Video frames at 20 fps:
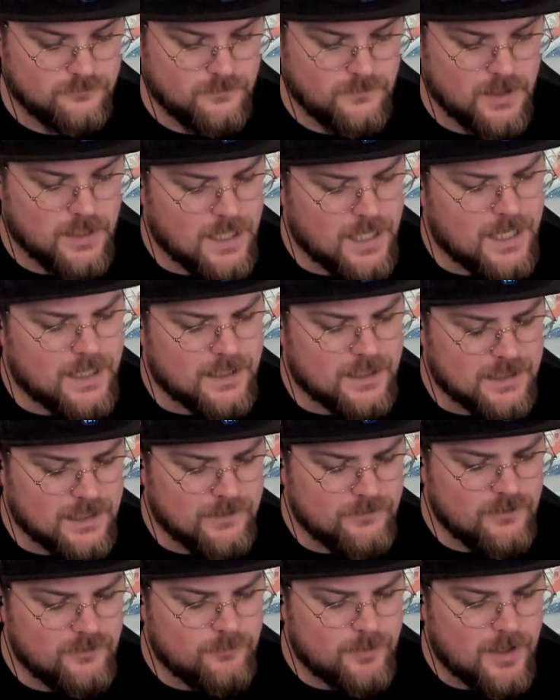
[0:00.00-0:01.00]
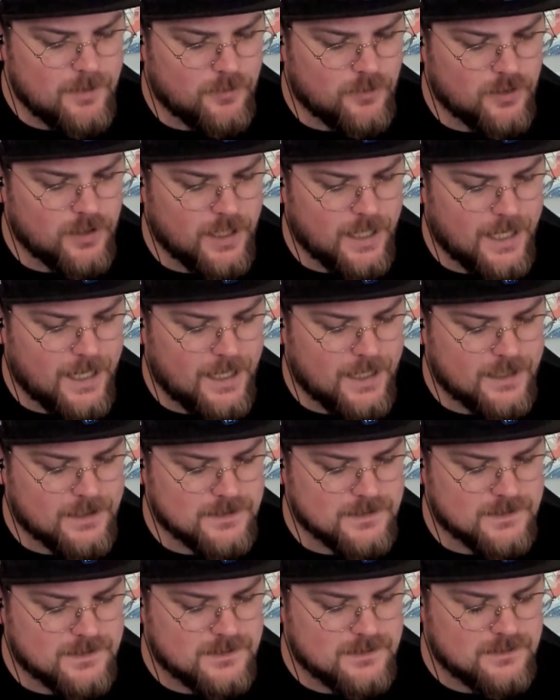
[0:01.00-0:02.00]
Yeah, and even if my opponent
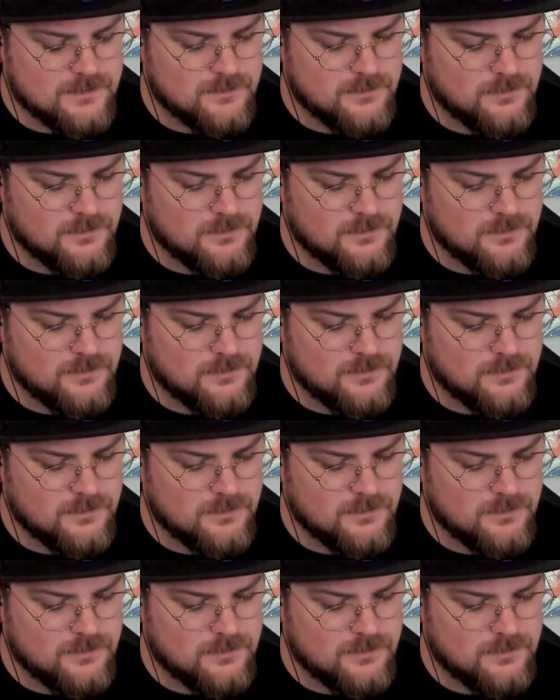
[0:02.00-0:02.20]
has...